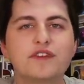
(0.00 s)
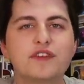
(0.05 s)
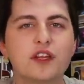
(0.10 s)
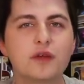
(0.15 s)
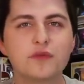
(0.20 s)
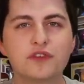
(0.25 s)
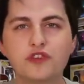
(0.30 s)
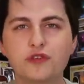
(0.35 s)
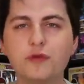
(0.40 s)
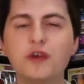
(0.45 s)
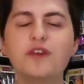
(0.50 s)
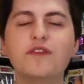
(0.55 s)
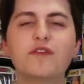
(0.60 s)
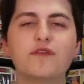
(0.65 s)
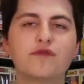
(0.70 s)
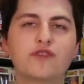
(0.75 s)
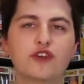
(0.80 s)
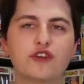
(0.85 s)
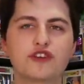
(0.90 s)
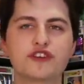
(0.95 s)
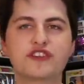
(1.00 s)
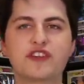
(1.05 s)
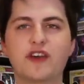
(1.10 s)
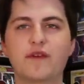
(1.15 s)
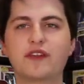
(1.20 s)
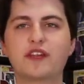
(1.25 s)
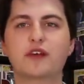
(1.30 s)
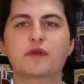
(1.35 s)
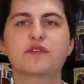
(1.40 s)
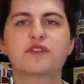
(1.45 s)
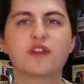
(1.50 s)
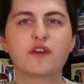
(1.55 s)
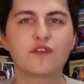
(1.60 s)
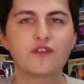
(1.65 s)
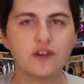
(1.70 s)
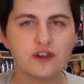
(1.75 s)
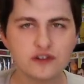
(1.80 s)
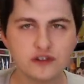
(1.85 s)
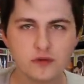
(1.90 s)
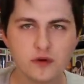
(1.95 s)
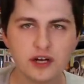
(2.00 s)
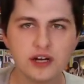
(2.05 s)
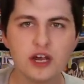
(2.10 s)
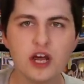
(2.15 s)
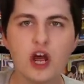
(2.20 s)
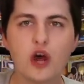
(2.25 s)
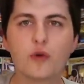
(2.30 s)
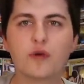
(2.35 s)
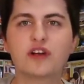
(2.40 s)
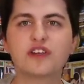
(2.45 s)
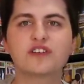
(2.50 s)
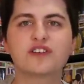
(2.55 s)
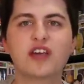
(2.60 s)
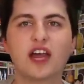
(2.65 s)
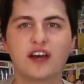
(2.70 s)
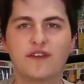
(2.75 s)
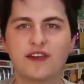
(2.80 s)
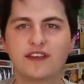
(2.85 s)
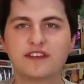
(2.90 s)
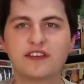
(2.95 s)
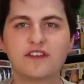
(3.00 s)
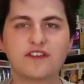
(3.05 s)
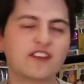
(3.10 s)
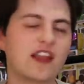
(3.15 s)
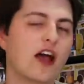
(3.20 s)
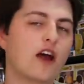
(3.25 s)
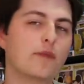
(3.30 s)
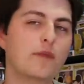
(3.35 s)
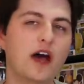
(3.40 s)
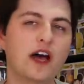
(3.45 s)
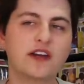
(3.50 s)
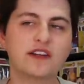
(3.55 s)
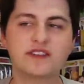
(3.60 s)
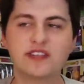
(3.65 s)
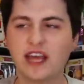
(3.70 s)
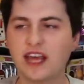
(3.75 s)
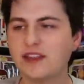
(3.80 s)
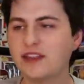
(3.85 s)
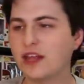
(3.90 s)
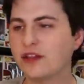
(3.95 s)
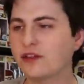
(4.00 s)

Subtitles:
So there was three different versions of it. There was the first one where he just kind of has the flower pot in his hand.